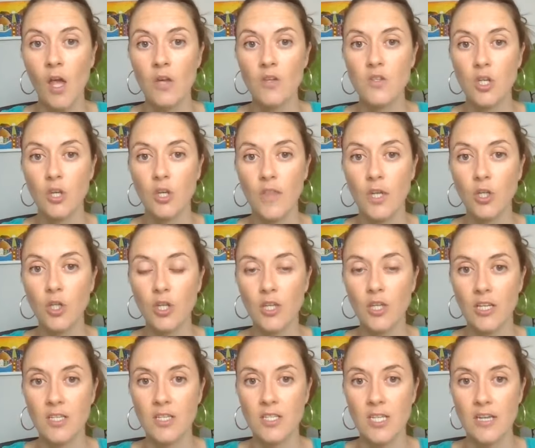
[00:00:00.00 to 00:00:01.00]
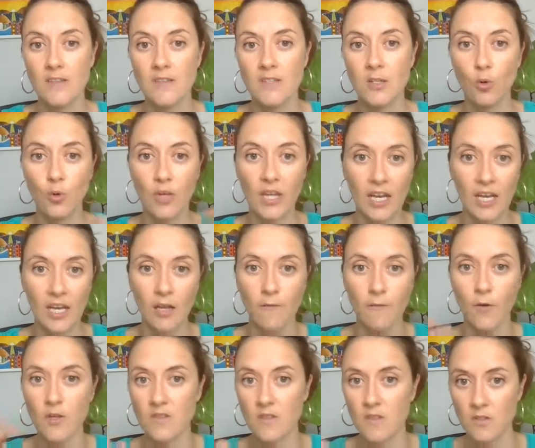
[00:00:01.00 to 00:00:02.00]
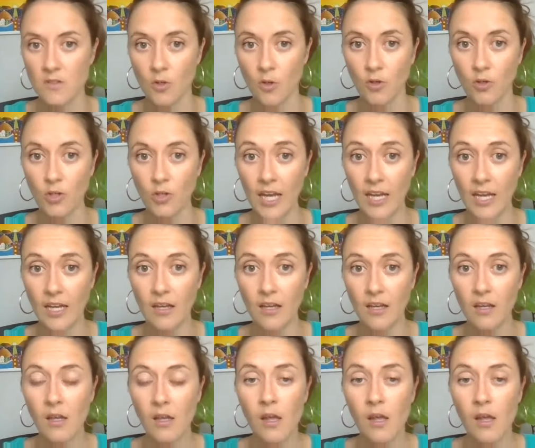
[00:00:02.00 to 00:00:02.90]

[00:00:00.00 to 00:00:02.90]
So then you can test organic versus non-organic.